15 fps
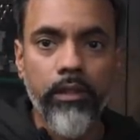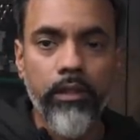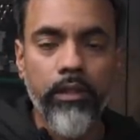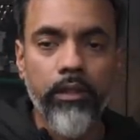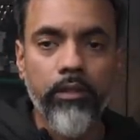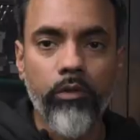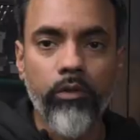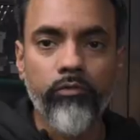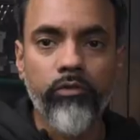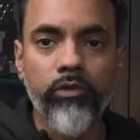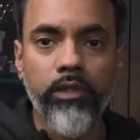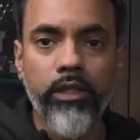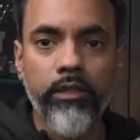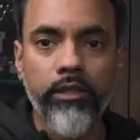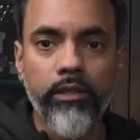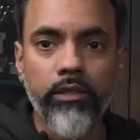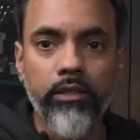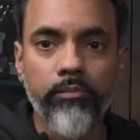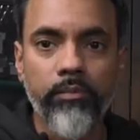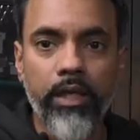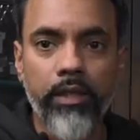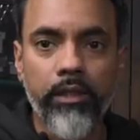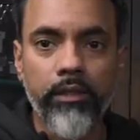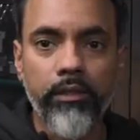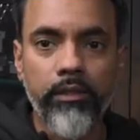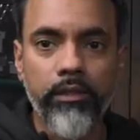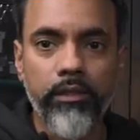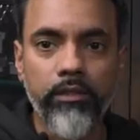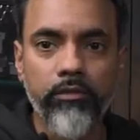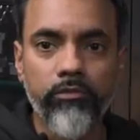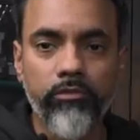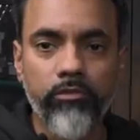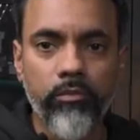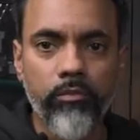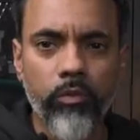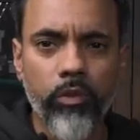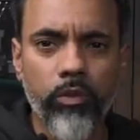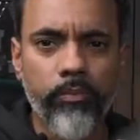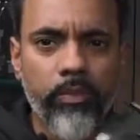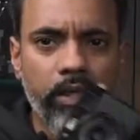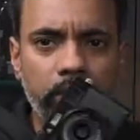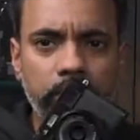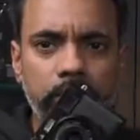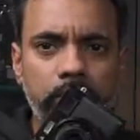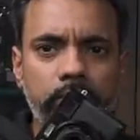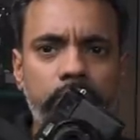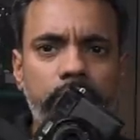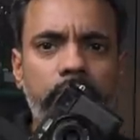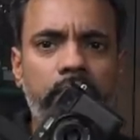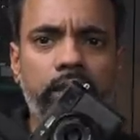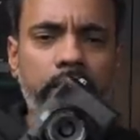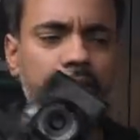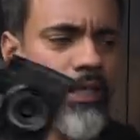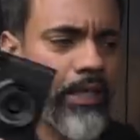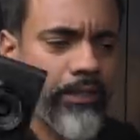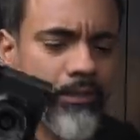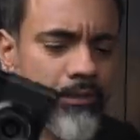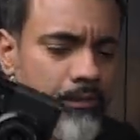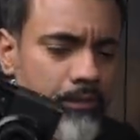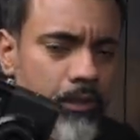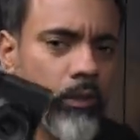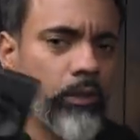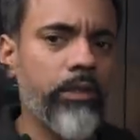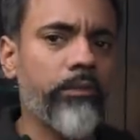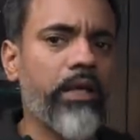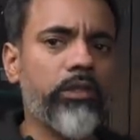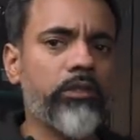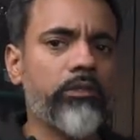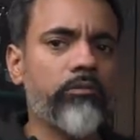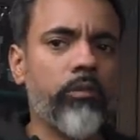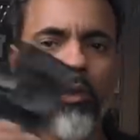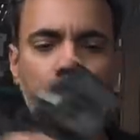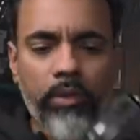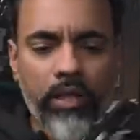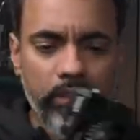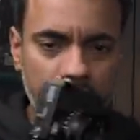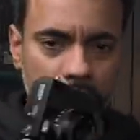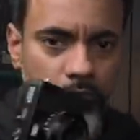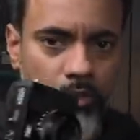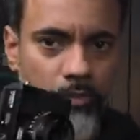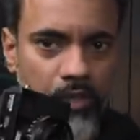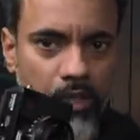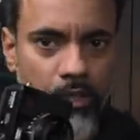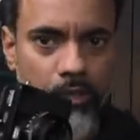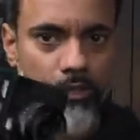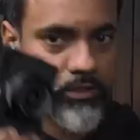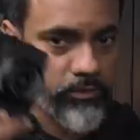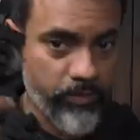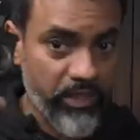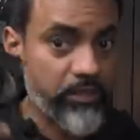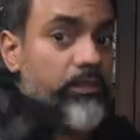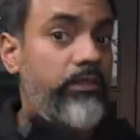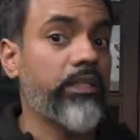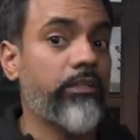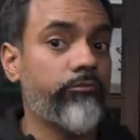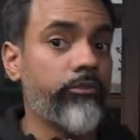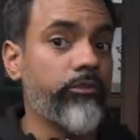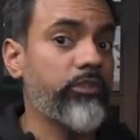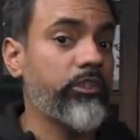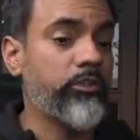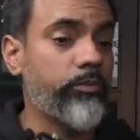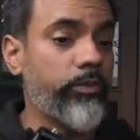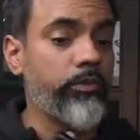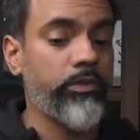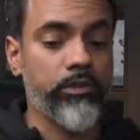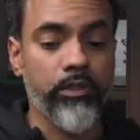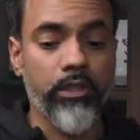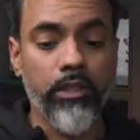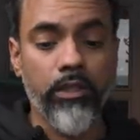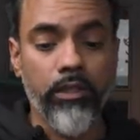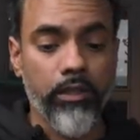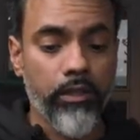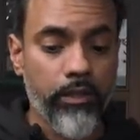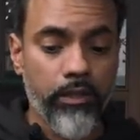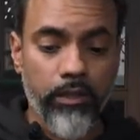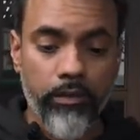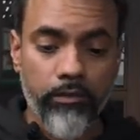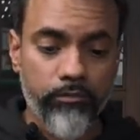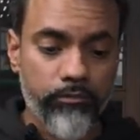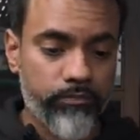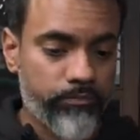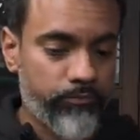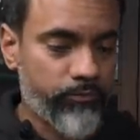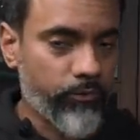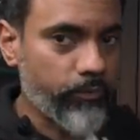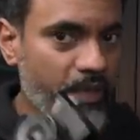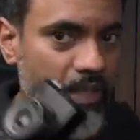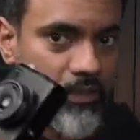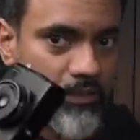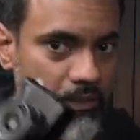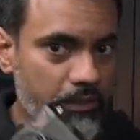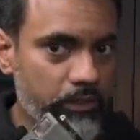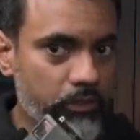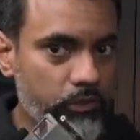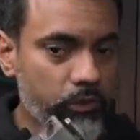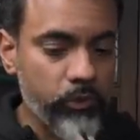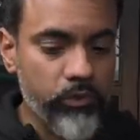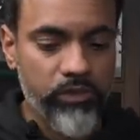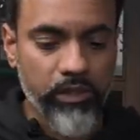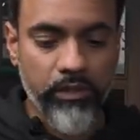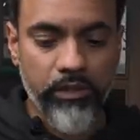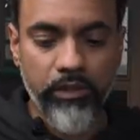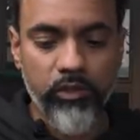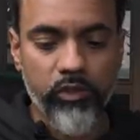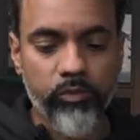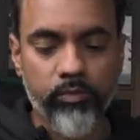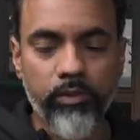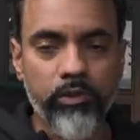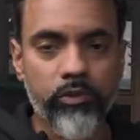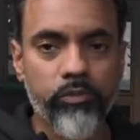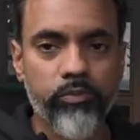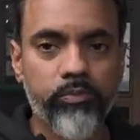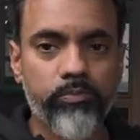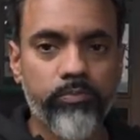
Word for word: and hopefully I can come back and give more positive. I can only imagine more positive coming out of this based on that first experience. For my intended use, I think it's